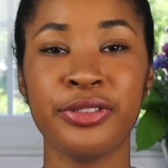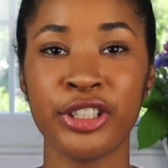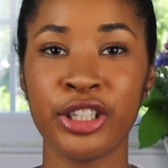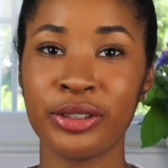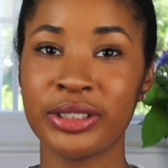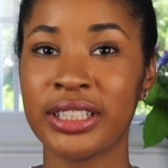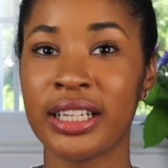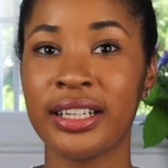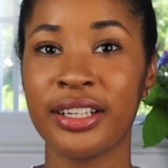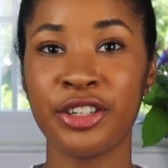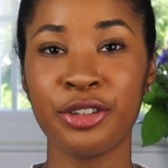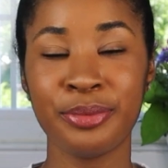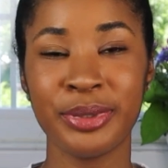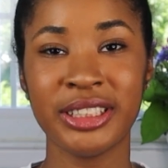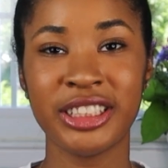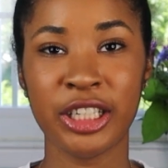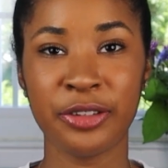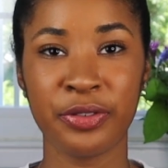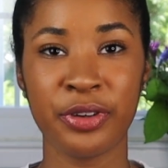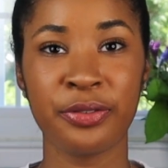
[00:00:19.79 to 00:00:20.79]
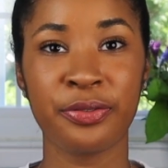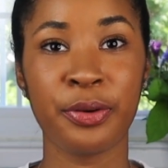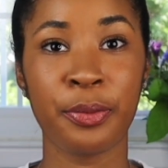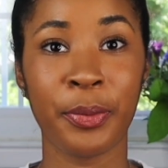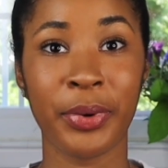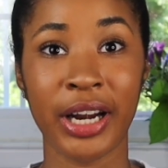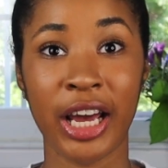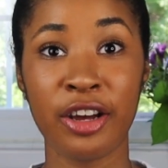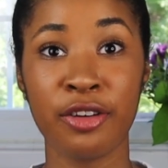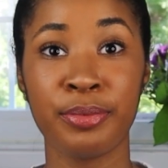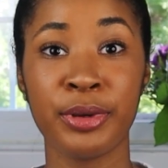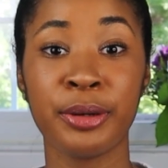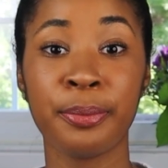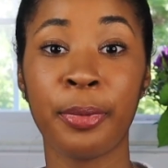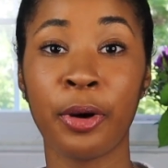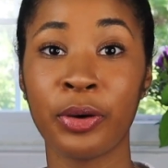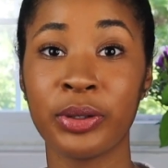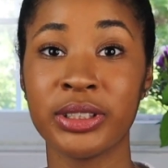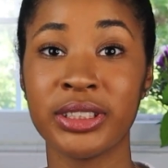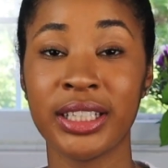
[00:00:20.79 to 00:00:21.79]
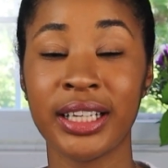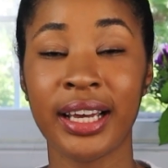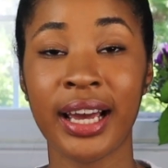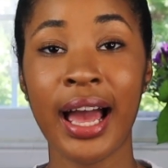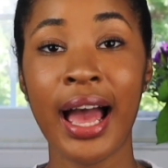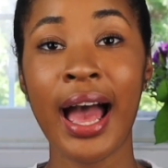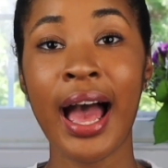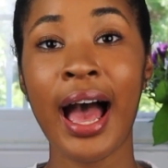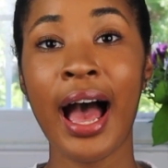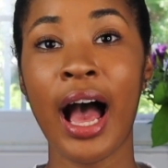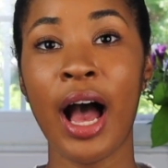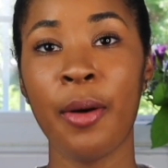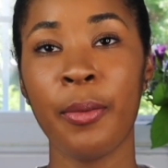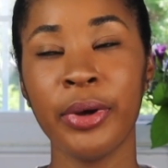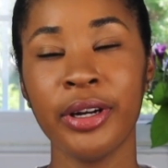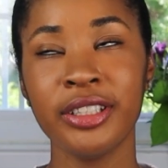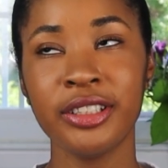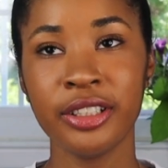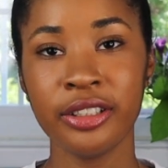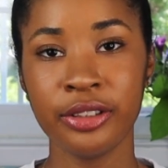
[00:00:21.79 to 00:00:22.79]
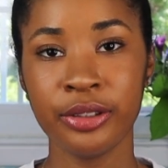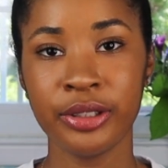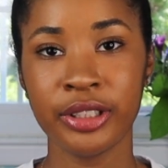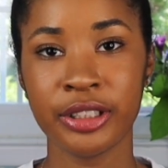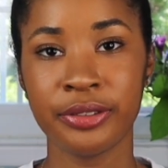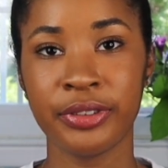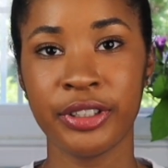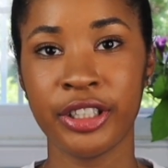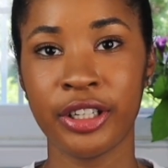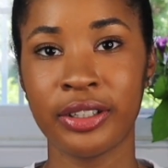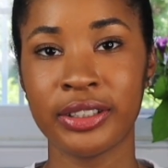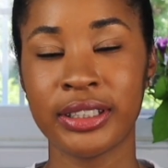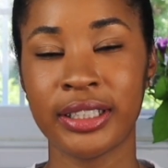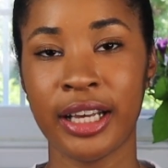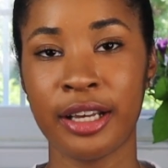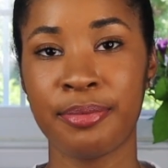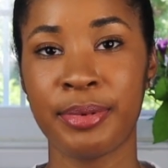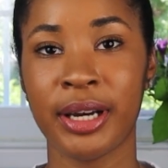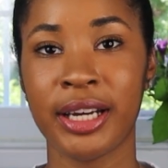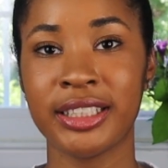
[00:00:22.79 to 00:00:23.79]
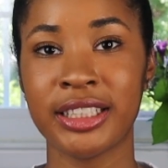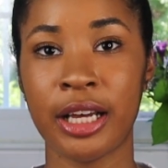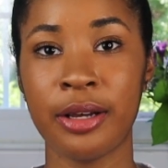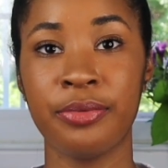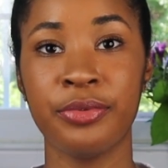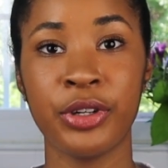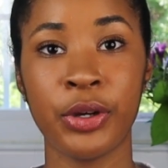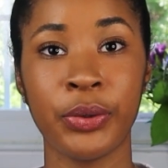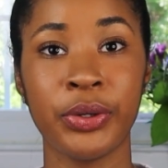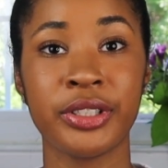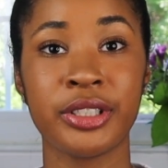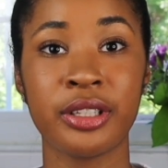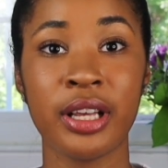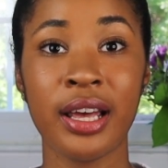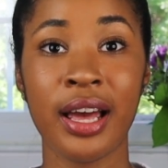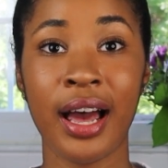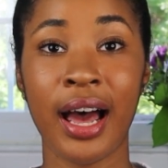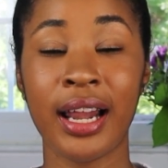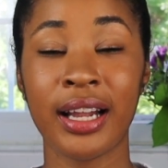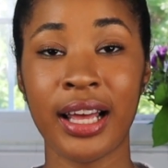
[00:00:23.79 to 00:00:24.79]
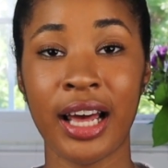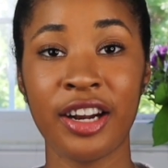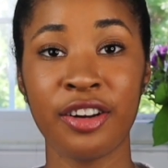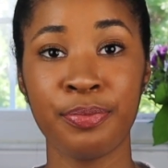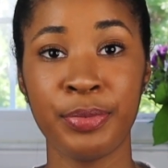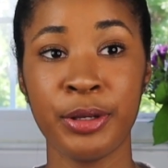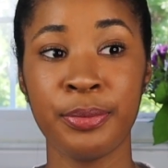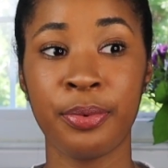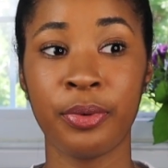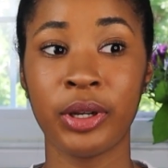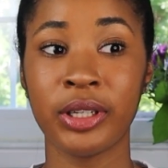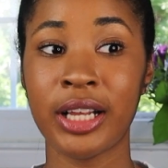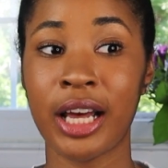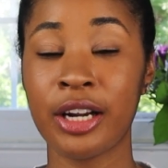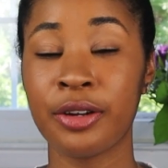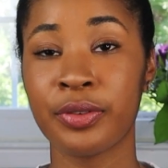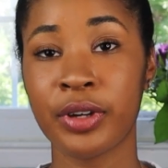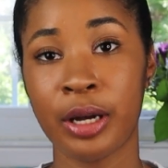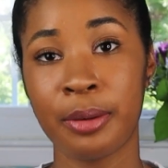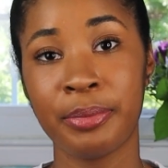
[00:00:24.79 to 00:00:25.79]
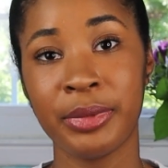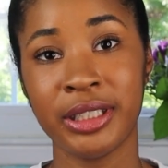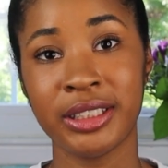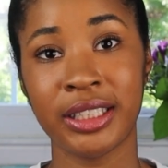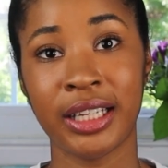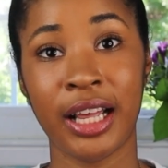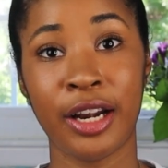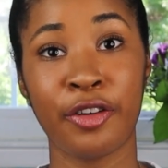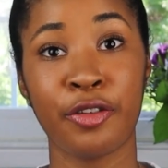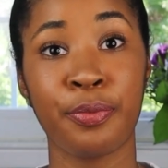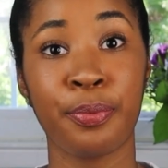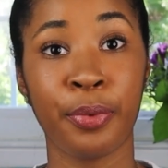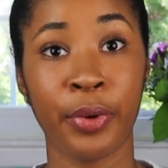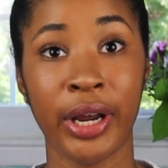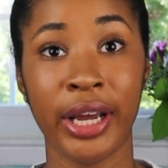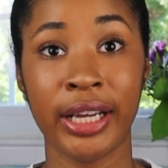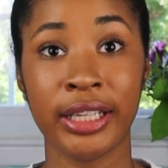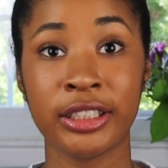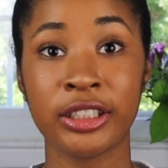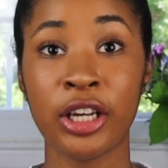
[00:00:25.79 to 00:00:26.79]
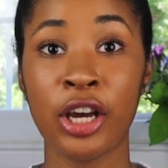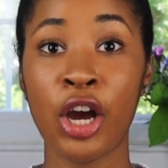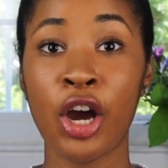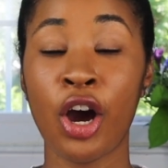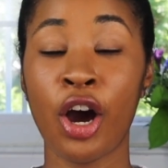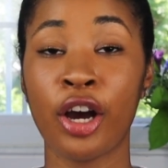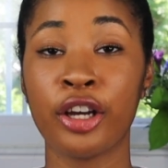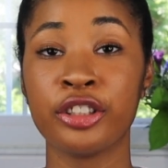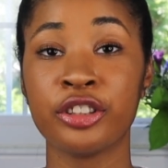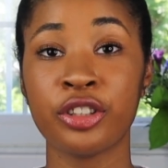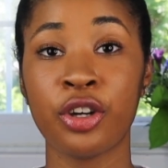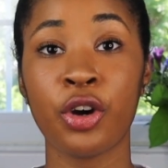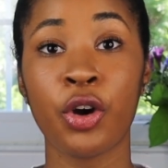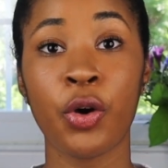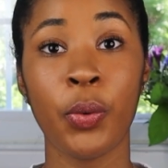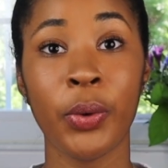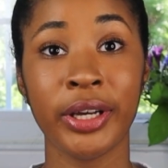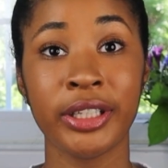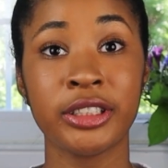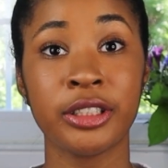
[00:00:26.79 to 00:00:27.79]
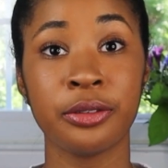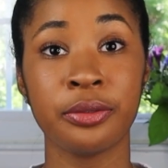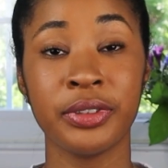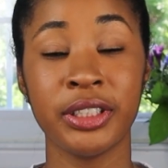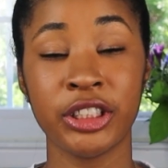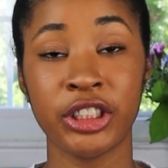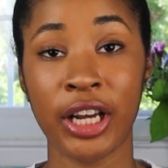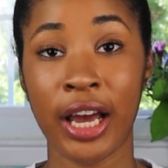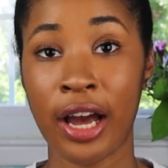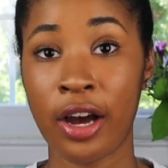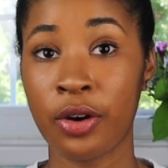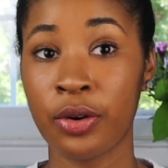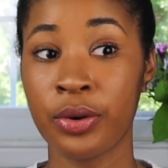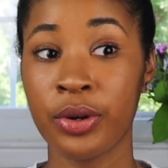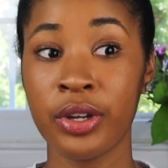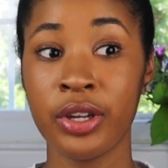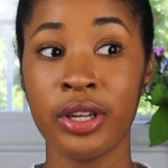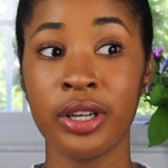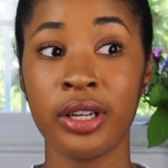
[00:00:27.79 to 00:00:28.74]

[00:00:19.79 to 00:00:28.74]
video is a little bit different from what I've been posting. I wanted to do this video today because I've noticed a lot of people, a lot of companies, a lot of brands are so quick to reach out